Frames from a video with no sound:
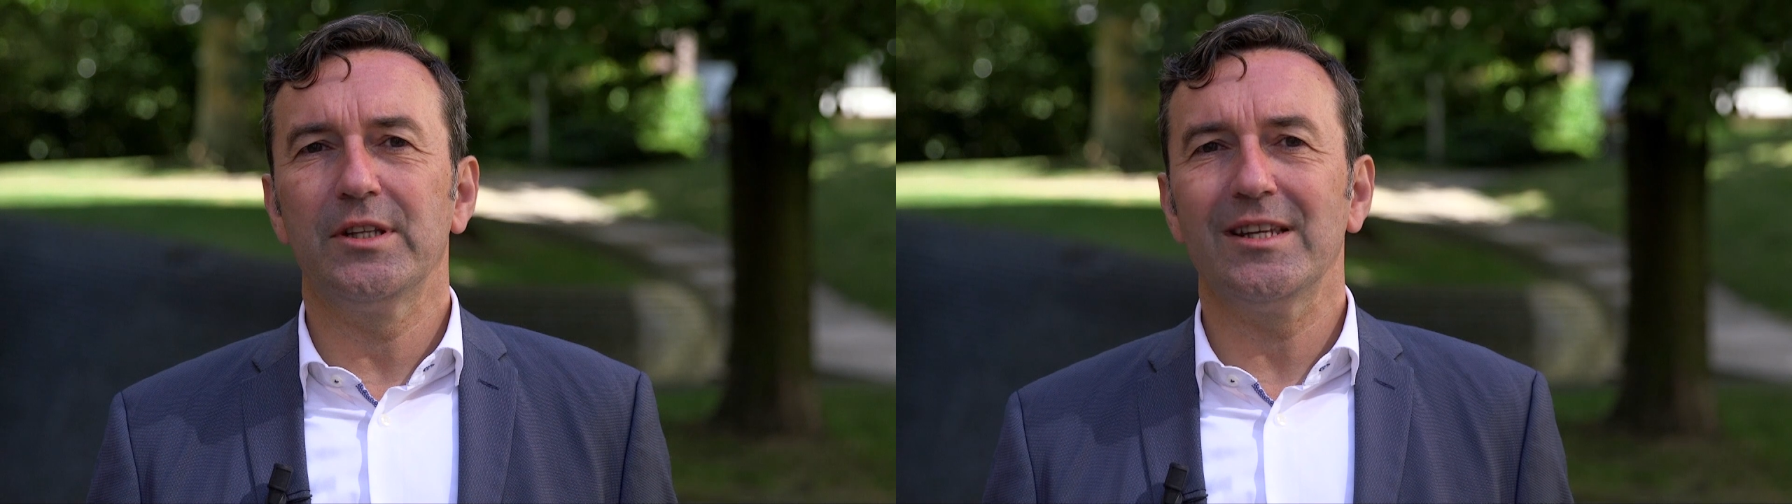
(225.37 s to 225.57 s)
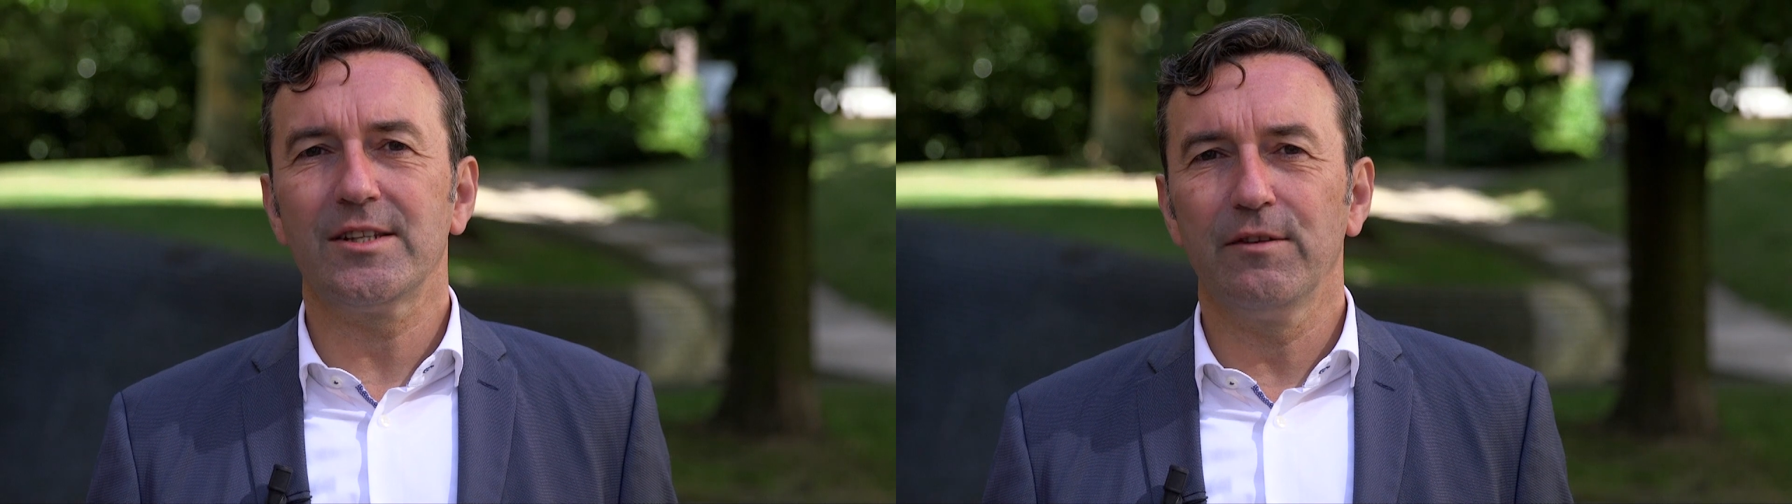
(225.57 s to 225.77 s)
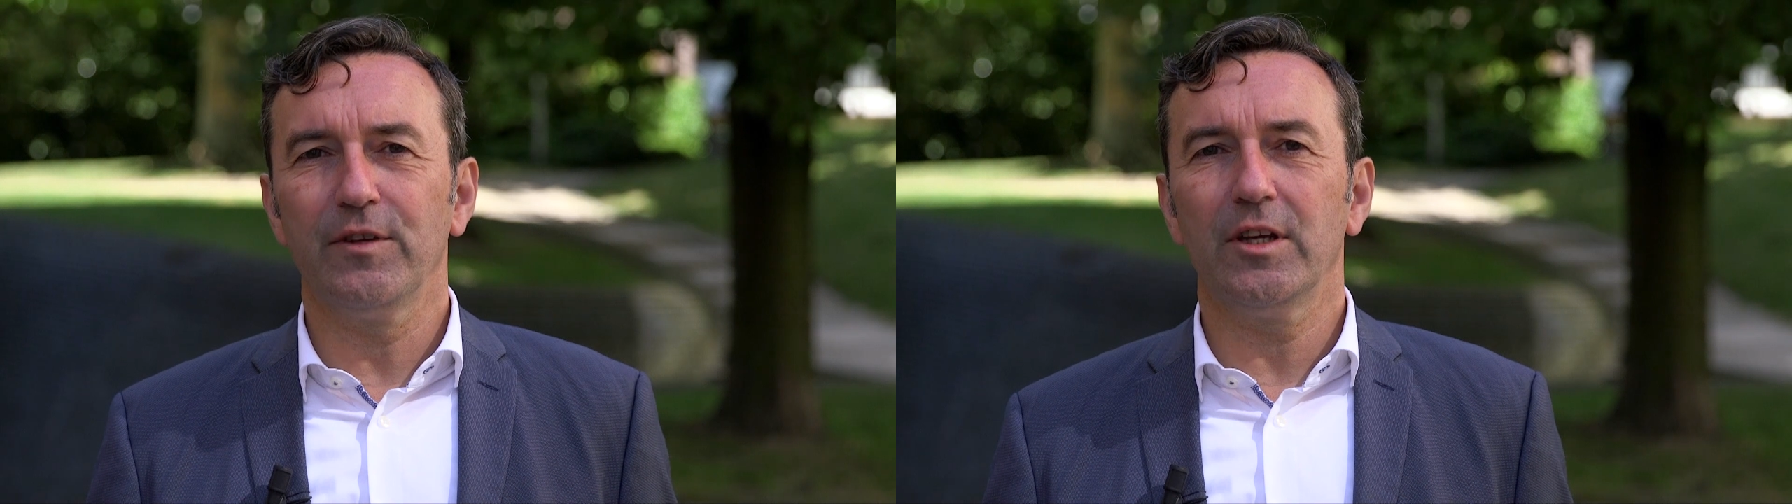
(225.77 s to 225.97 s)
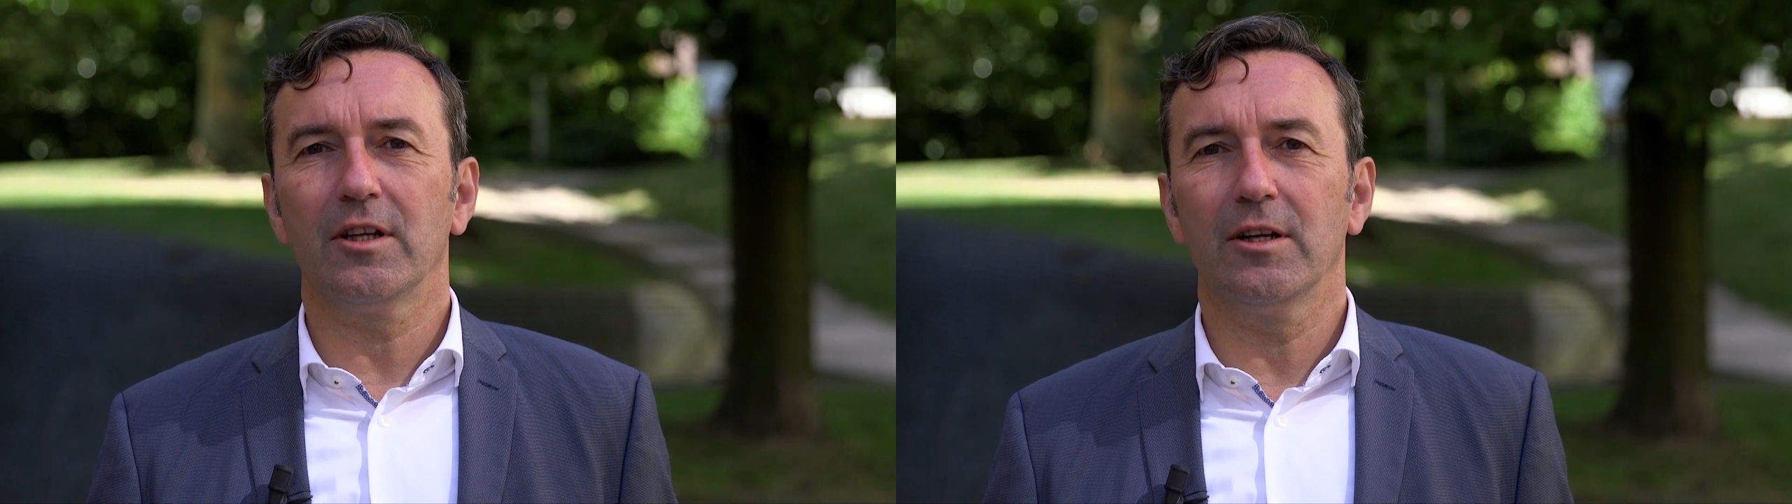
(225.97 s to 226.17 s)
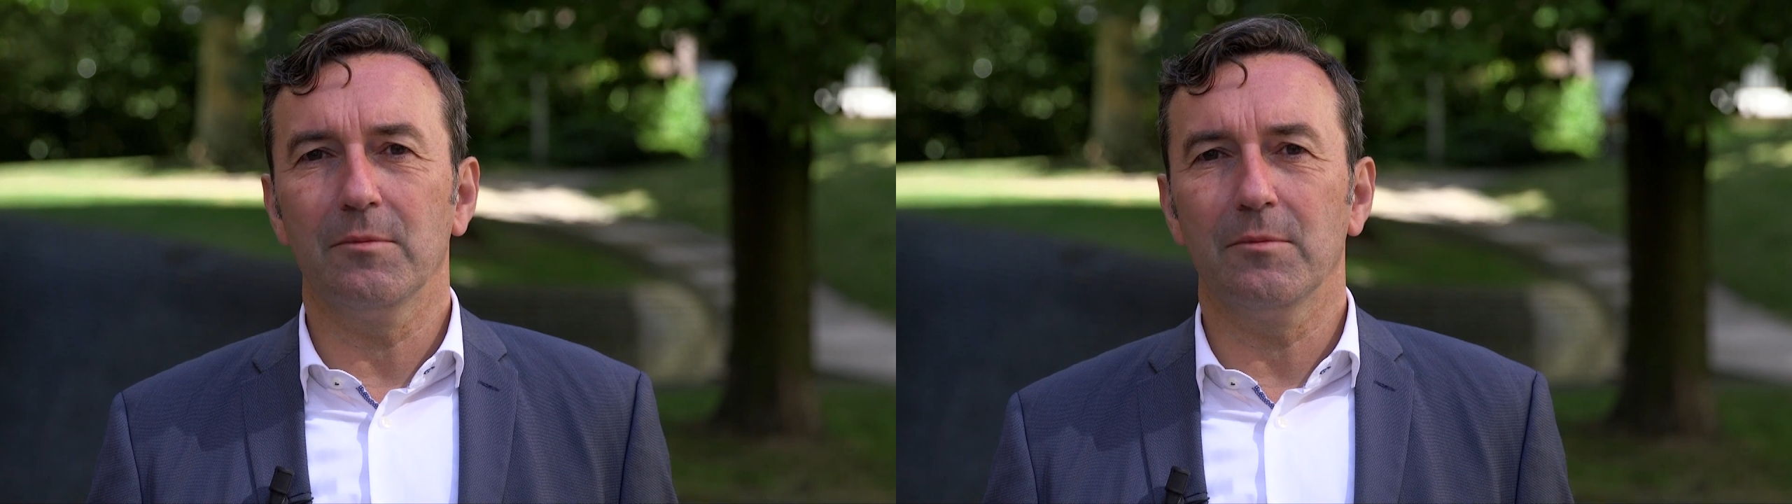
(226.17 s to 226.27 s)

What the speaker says: diesel vehicle